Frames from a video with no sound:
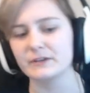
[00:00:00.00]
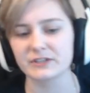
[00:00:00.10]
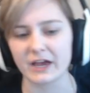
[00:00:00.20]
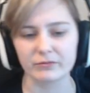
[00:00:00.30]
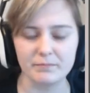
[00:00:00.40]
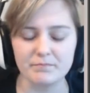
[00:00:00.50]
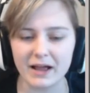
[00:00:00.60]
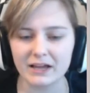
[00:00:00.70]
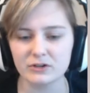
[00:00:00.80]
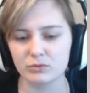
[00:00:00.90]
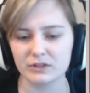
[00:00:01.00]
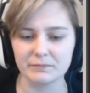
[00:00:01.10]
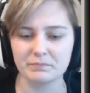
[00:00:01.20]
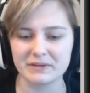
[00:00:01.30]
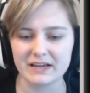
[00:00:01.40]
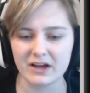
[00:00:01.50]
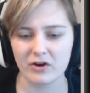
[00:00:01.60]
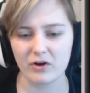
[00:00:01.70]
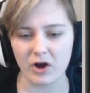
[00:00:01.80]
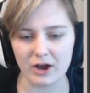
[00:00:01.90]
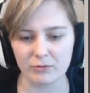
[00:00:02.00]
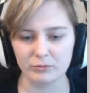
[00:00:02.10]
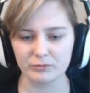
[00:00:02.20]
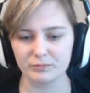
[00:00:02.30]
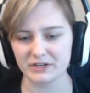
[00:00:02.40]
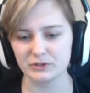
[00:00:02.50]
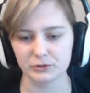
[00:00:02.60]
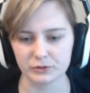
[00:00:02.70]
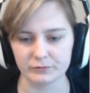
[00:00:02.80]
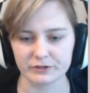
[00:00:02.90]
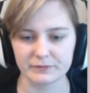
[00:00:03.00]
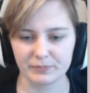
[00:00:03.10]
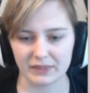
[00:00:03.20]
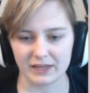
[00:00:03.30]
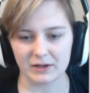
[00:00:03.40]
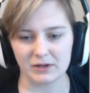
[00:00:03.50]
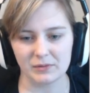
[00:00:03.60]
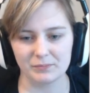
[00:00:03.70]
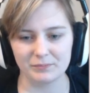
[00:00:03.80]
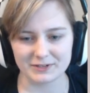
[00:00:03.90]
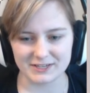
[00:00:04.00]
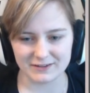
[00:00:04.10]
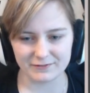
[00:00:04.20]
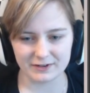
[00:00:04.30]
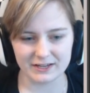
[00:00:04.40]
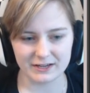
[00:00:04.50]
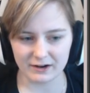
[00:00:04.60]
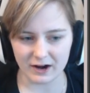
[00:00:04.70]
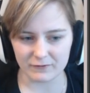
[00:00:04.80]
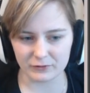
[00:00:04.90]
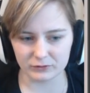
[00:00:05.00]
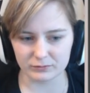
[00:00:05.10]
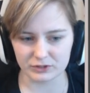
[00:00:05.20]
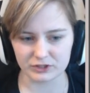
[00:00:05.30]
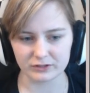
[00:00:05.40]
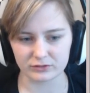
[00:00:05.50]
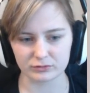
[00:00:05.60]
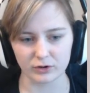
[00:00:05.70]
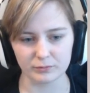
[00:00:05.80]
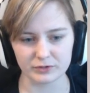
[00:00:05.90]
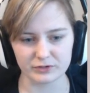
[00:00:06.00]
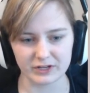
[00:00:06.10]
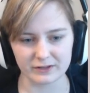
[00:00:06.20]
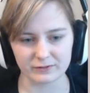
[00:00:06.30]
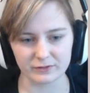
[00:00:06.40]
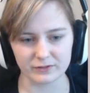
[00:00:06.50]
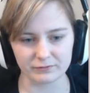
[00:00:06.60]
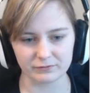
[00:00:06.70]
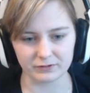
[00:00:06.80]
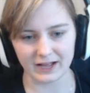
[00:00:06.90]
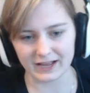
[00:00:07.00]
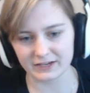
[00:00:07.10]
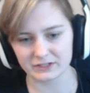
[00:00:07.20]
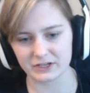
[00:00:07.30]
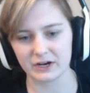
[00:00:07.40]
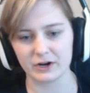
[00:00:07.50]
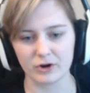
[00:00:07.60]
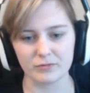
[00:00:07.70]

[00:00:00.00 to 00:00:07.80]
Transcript: had remained within me, I would be doomed. But even here, I feel the machine throb beneath the flags, and I know my